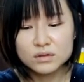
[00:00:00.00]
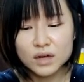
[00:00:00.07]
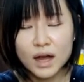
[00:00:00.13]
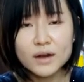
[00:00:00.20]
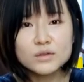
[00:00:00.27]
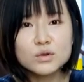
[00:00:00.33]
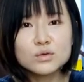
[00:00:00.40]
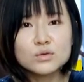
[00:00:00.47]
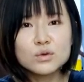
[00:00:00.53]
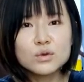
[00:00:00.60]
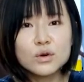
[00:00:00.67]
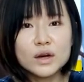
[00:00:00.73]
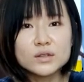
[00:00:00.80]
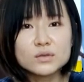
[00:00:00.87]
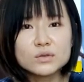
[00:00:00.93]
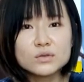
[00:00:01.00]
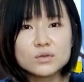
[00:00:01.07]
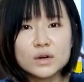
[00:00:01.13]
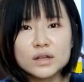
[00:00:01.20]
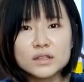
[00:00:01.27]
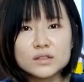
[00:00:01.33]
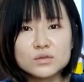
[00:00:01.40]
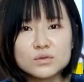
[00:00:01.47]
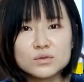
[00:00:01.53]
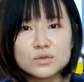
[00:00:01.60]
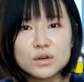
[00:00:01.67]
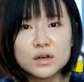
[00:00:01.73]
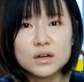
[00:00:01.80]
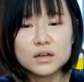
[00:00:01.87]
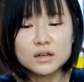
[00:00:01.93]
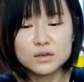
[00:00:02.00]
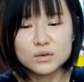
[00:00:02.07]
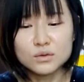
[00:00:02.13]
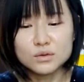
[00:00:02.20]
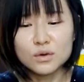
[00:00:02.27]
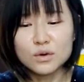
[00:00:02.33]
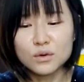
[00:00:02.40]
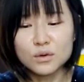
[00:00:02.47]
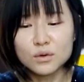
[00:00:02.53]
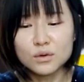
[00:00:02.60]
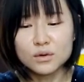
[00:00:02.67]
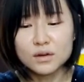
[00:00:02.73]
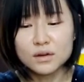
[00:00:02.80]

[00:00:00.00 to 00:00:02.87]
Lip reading: I don't know. I need to Google. Oh no.